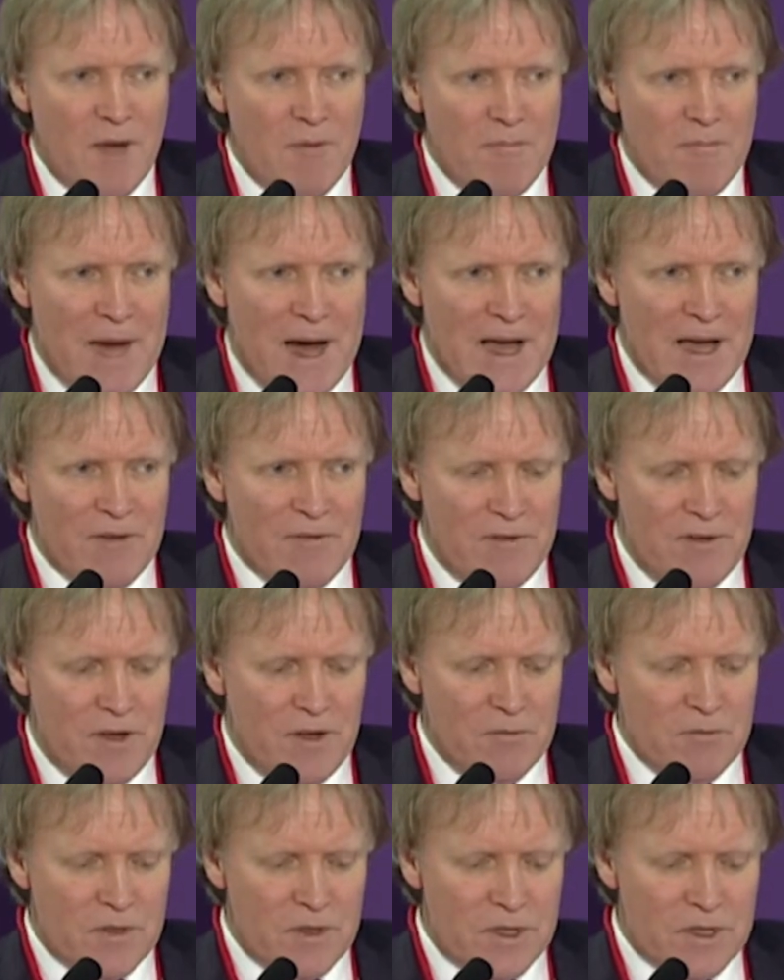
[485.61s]

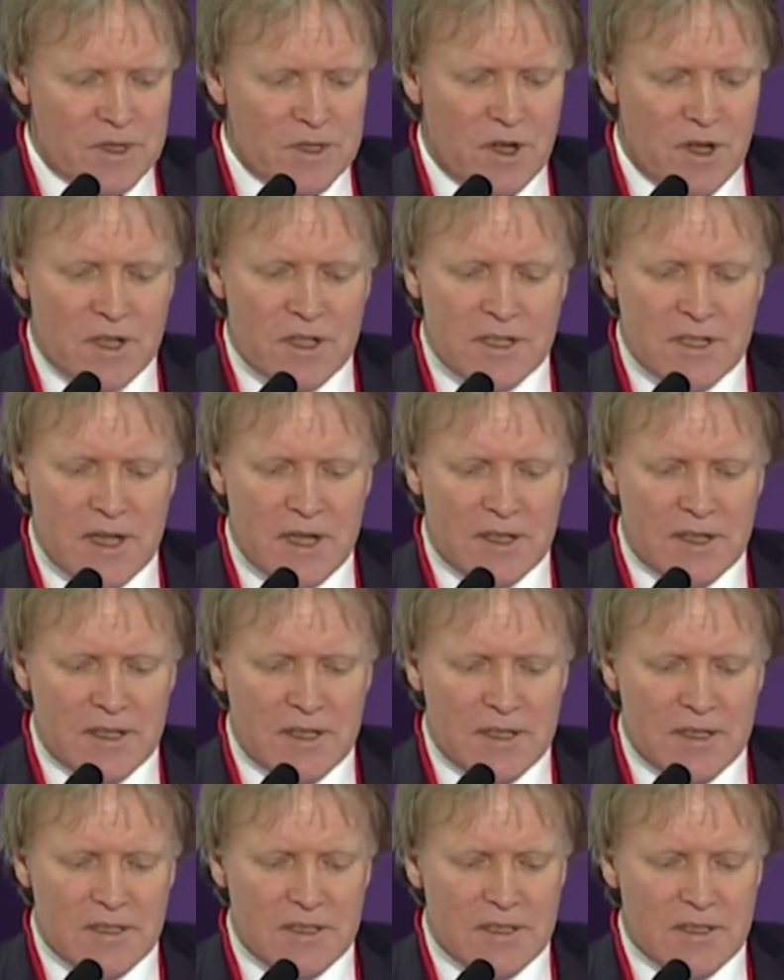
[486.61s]
Biofilm starts like
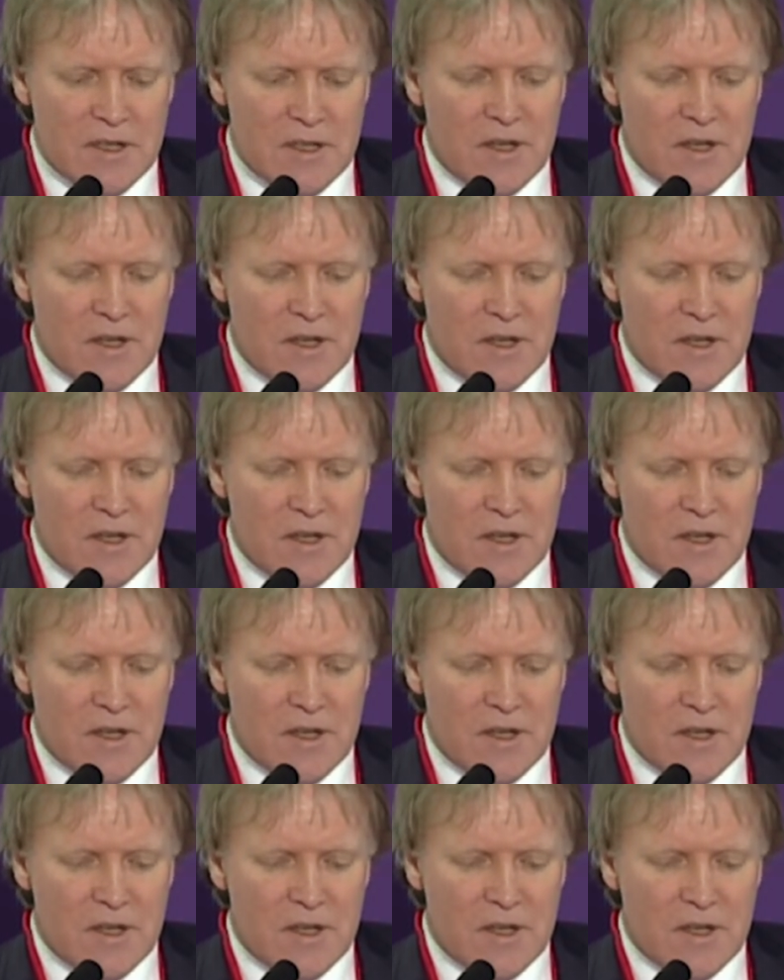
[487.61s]
this.